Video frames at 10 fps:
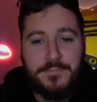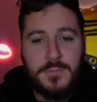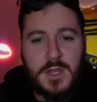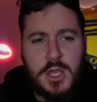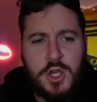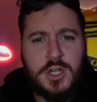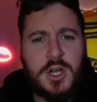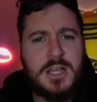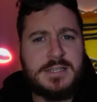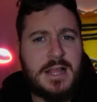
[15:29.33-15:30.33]
You could kind
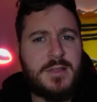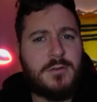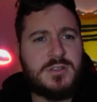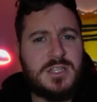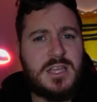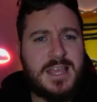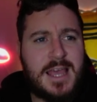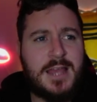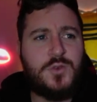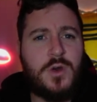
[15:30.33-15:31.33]
of see that was near the
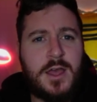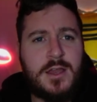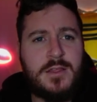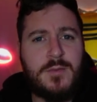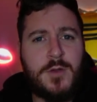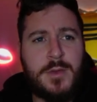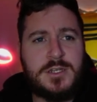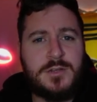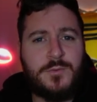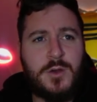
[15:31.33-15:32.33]
end, near the
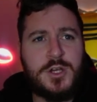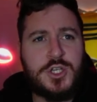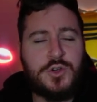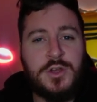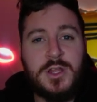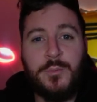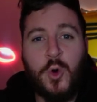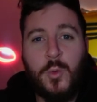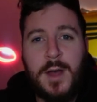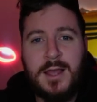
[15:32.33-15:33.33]
momentum, where we just couldn't get the ball
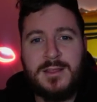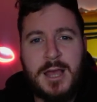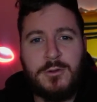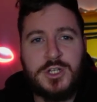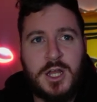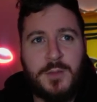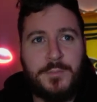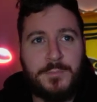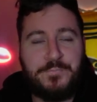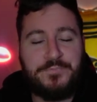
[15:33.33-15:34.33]
back, and they were just kind
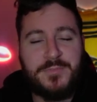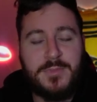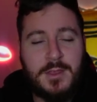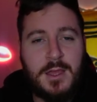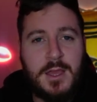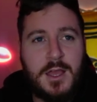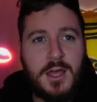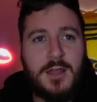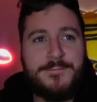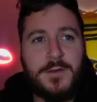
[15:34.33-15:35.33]

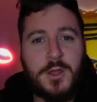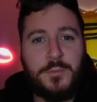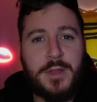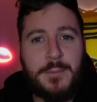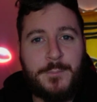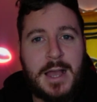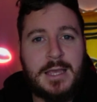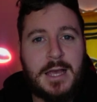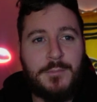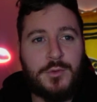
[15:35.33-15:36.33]
of felt they were playing
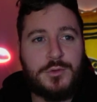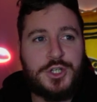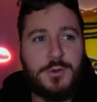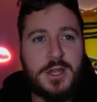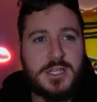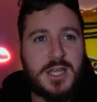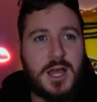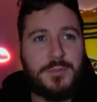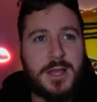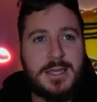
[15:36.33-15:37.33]
backyard bullshit, where they're just kind of
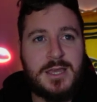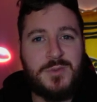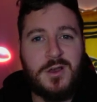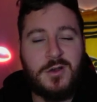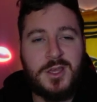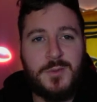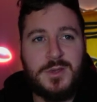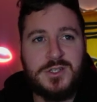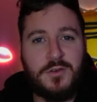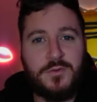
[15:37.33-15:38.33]
playing keepings
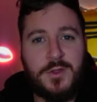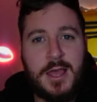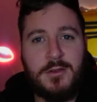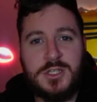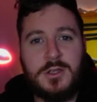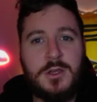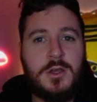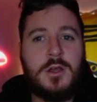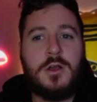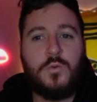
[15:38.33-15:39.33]
off, where they just
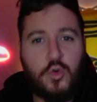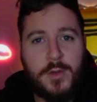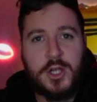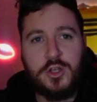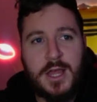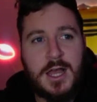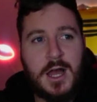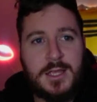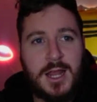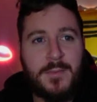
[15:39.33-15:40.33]
we'll make sure they can't
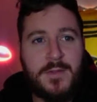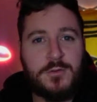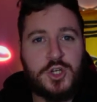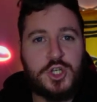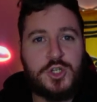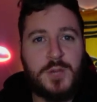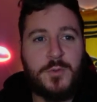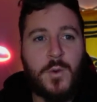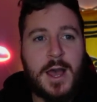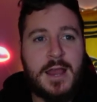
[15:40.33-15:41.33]
get them, and they'll just chip
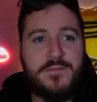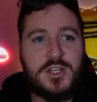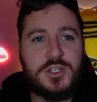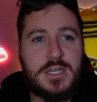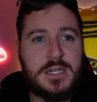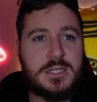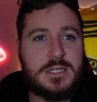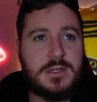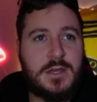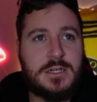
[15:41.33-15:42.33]
away and eventually get
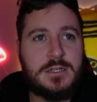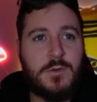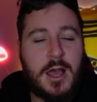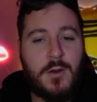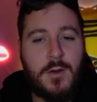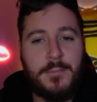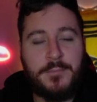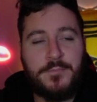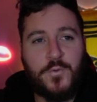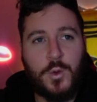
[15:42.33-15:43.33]
into our
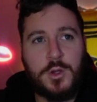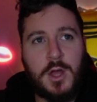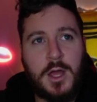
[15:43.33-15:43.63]
forward line.